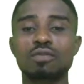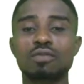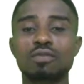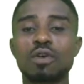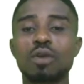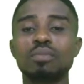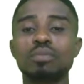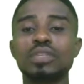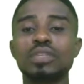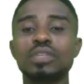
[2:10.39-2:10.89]

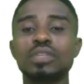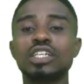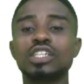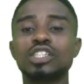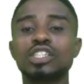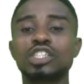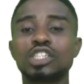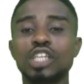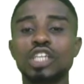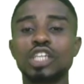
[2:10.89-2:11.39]
from
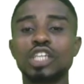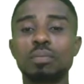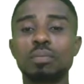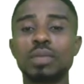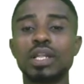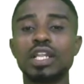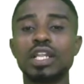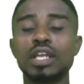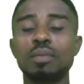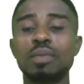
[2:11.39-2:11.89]
the
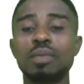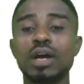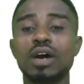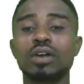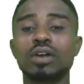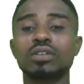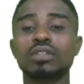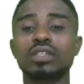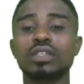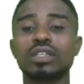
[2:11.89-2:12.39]
shape
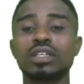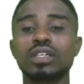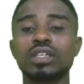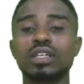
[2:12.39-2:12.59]
labeled